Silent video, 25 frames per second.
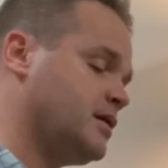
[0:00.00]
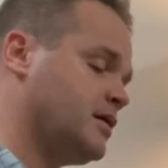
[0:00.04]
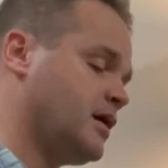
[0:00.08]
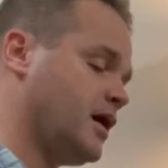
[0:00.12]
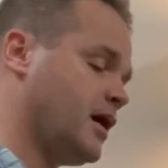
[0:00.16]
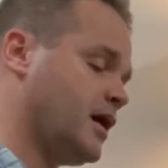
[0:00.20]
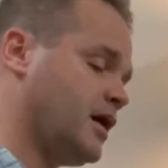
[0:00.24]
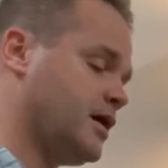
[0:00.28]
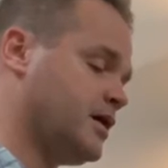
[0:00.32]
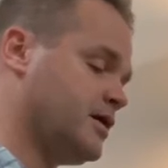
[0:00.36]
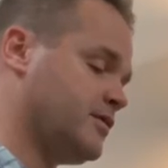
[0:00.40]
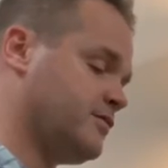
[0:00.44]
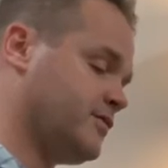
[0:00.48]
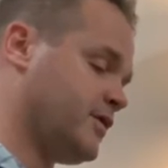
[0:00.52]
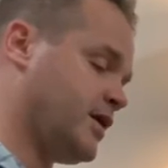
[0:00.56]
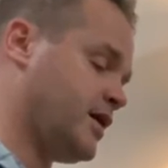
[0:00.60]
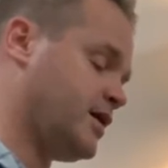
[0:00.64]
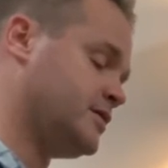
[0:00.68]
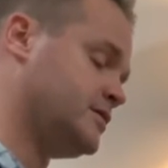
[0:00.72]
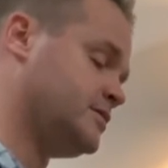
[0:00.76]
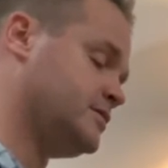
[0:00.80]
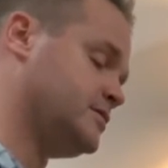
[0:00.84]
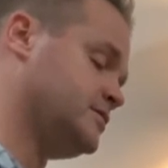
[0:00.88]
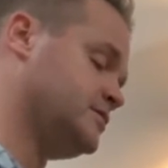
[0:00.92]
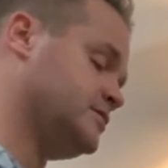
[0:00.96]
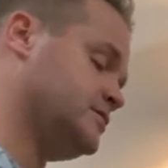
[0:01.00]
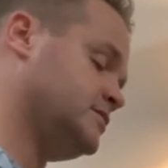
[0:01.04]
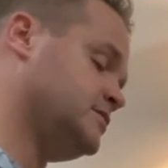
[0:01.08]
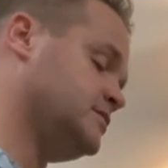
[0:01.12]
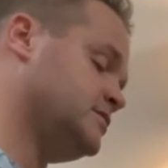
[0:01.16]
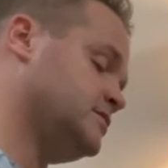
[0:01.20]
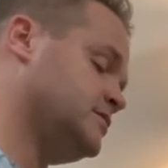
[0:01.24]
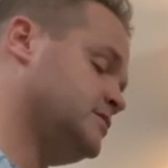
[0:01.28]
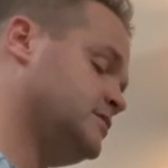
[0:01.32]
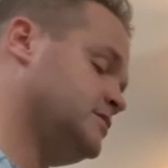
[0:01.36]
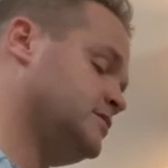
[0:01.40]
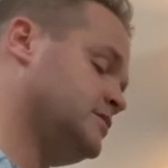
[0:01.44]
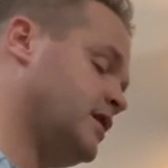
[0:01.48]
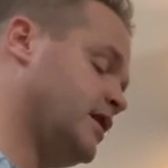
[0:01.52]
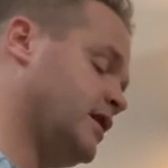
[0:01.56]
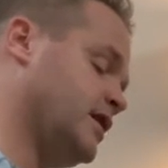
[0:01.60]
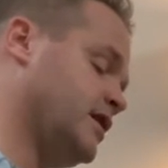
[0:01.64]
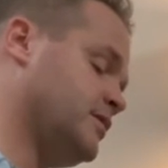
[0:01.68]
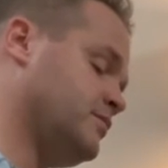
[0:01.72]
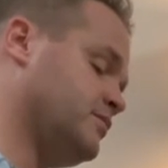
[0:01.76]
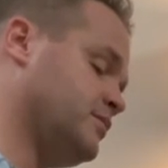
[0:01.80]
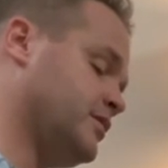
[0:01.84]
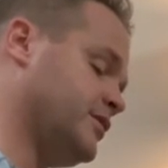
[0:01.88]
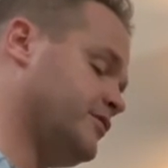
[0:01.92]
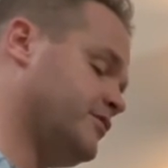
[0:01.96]
A flat,
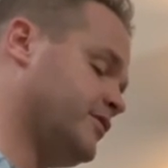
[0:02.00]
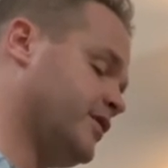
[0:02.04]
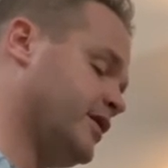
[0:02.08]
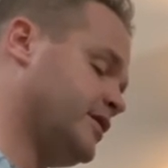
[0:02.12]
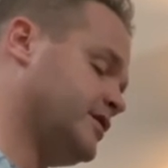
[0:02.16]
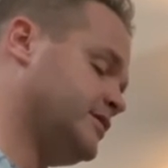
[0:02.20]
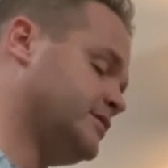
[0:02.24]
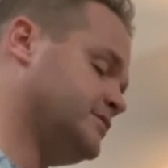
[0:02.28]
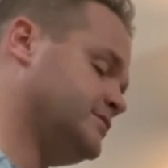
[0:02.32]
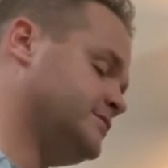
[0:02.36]
and B flat.